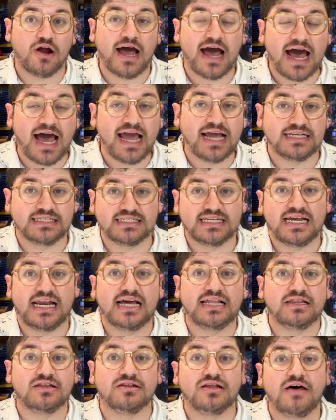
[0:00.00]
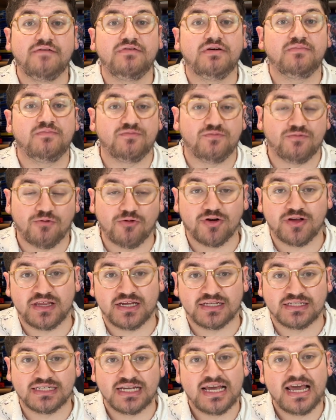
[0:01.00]
eyes. And I love him for
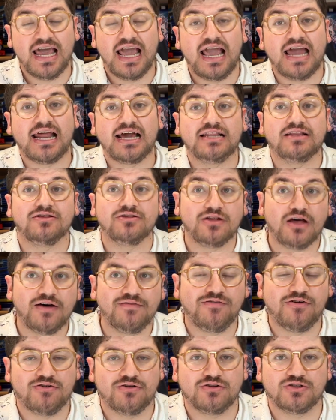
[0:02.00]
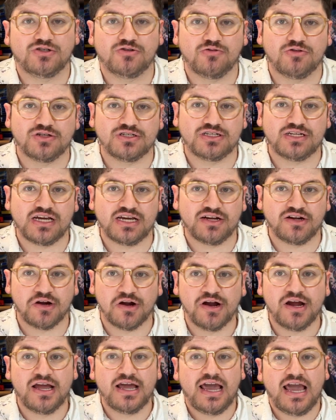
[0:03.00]
this. And I love Arnold Schwarzenegger.
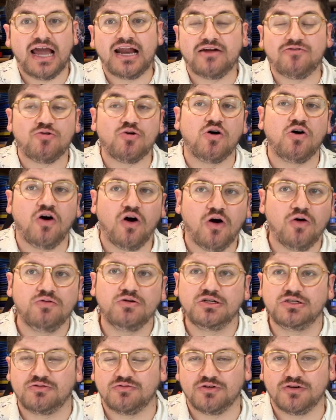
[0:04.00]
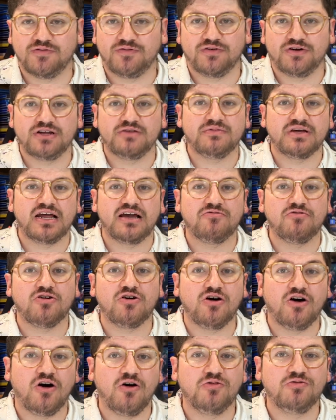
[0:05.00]
And I will always root for him. And I will
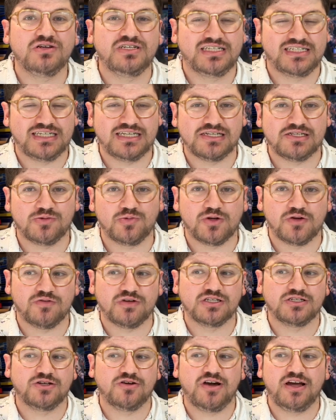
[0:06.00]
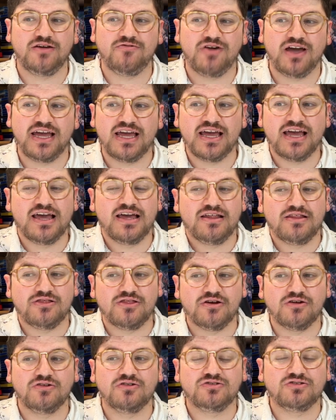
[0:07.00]
always see his movies. So anyway,
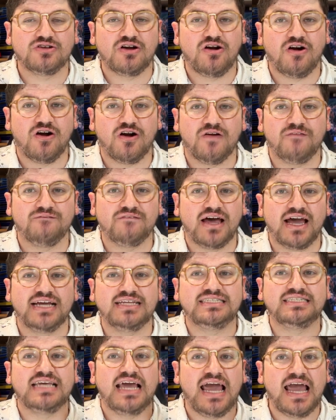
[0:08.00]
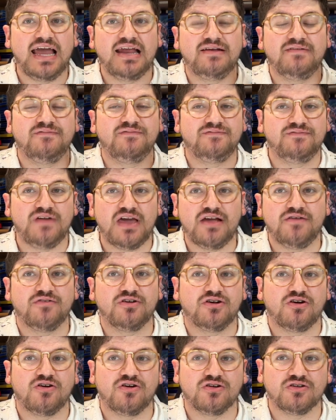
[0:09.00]
those are my 10 favorite
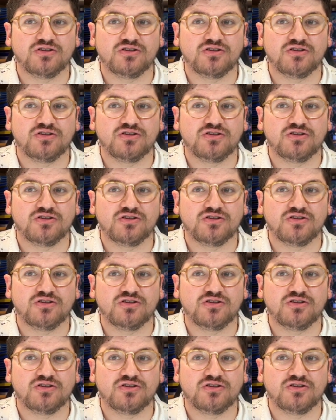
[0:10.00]
Arnold